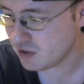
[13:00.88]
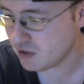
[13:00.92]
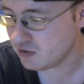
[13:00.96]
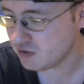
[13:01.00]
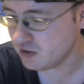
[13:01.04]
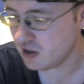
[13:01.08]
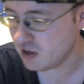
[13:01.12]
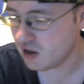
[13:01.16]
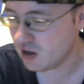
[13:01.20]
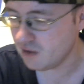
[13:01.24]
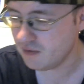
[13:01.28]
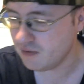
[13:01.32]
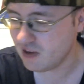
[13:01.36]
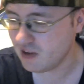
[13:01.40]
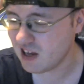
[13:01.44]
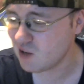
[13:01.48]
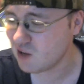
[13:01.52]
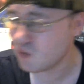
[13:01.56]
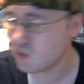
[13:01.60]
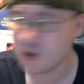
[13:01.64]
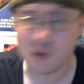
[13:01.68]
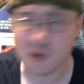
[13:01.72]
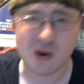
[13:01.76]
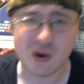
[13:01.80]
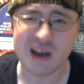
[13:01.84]
myself, hey,
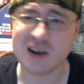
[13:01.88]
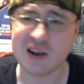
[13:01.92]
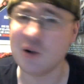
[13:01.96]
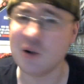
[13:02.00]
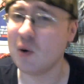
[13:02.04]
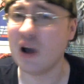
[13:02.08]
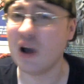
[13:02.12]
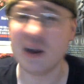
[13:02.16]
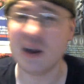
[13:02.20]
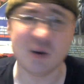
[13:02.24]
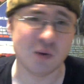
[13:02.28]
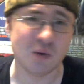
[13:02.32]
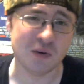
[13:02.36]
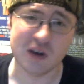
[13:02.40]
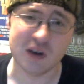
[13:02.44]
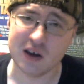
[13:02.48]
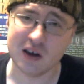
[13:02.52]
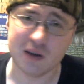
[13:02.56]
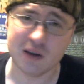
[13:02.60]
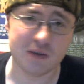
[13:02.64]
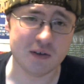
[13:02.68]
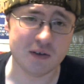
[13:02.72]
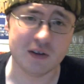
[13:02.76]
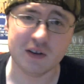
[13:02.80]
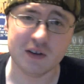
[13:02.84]
what do I know? I know
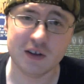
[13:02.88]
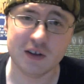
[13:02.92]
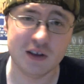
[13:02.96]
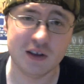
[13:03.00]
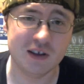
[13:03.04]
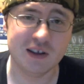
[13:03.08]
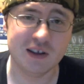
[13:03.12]
nothing.